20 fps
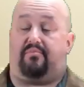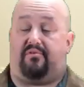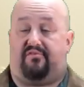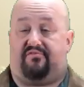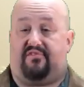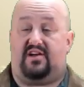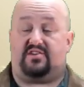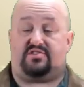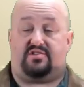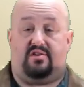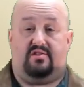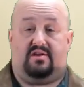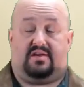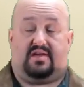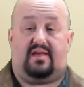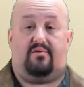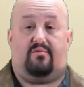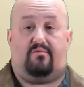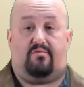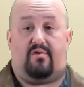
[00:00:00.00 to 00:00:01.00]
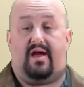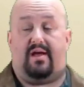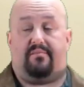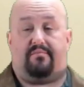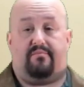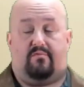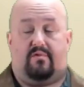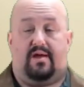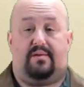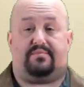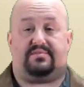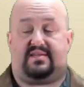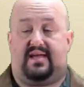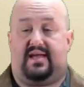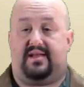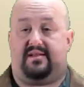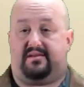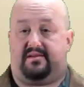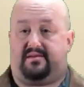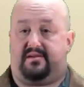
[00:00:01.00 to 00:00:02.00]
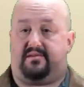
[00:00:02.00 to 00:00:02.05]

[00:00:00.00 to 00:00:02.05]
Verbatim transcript: professional looking web website